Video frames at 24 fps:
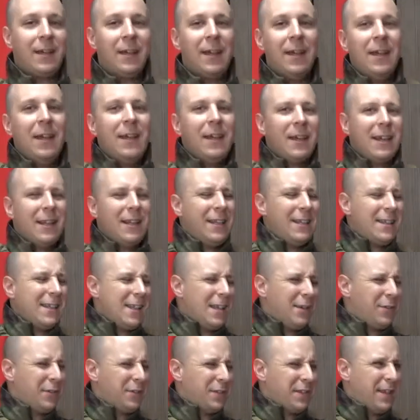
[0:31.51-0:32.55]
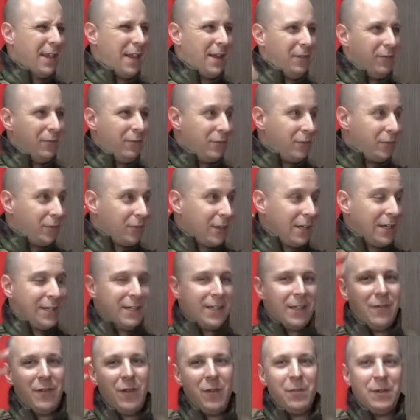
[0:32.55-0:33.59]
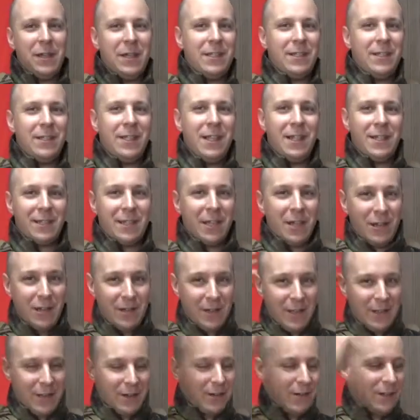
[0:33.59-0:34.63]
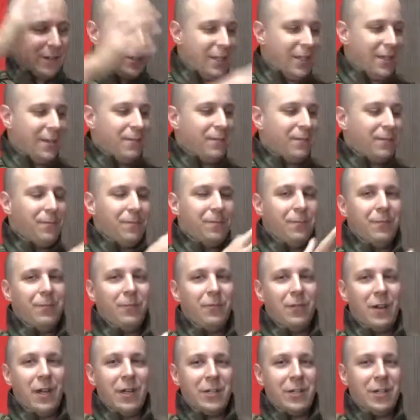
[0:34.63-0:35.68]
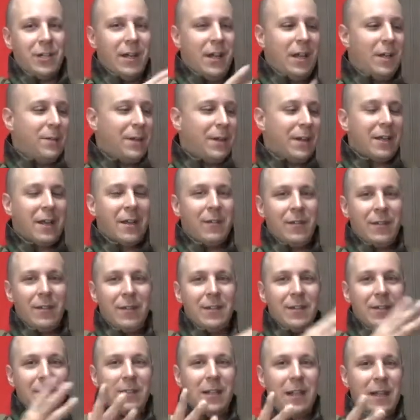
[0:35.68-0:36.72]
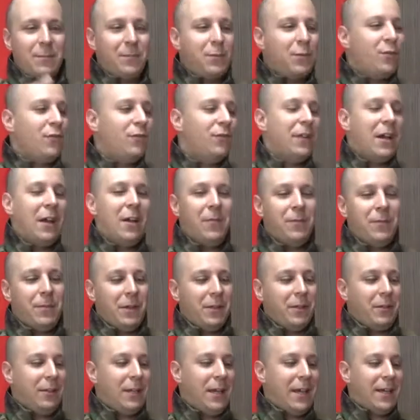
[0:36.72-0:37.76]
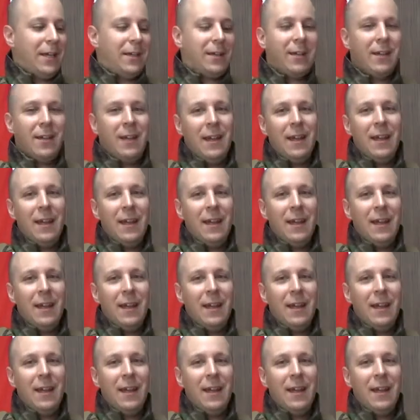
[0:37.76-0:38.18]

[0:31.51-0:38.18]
Kind of like the, uh, wasn't that crazy, if you played CSGO, you know that crazy Russian helmet cover that's all like poofed out pillow-like